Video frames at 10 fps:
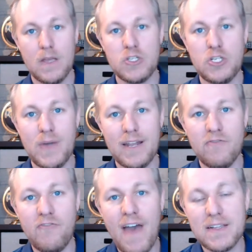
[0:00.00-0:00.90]
to
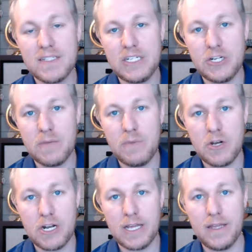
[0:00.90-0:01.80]
invest in your
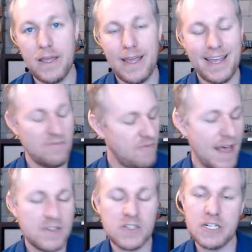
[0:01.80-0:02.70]
community,
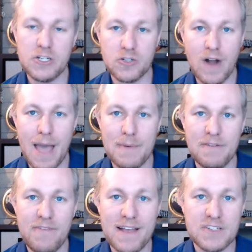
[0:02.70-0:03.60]
invest in your tribe, and
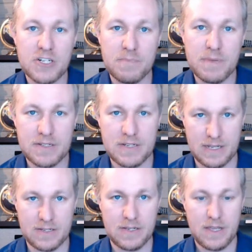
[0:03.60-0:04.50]
invest in your
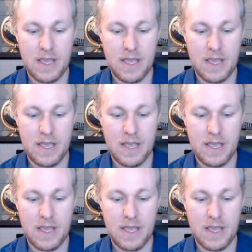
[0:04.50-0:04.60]
business.